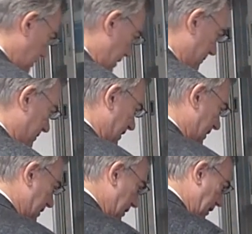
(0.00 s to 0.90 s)
emptied
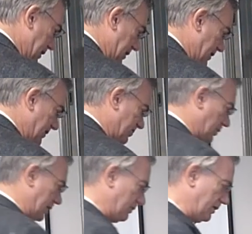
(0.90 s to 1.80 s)
in, and this
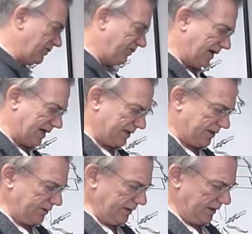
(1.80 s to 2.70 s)
one will
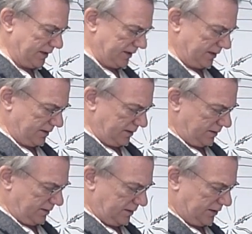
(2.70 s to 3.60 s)
follow.
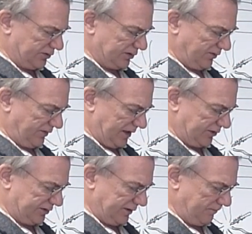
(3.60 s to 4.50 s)
Goes a little
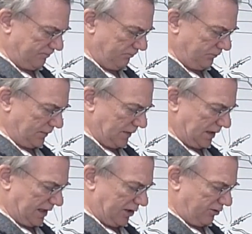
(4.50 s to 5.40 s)
faster.
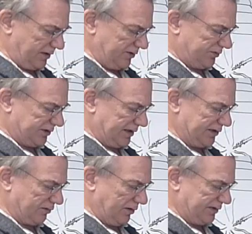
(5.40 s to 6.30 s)
I already am starting
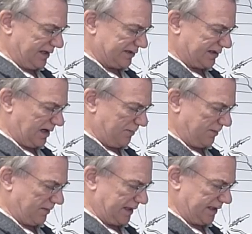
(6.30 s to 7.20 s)
to rotate the cup
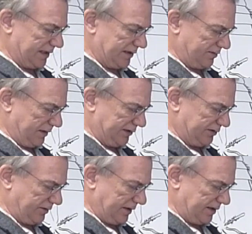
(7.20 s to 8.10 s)
in my hand to make
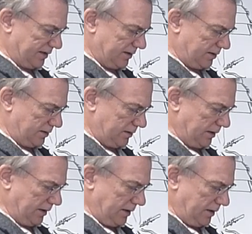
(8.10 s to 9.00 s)
sure that
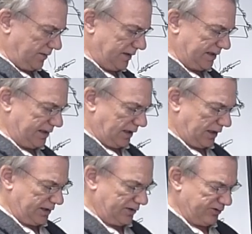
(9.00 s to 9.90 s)
the
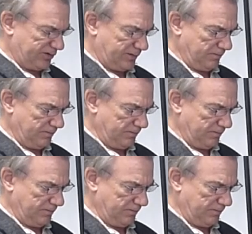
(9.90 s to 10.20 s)
hardener's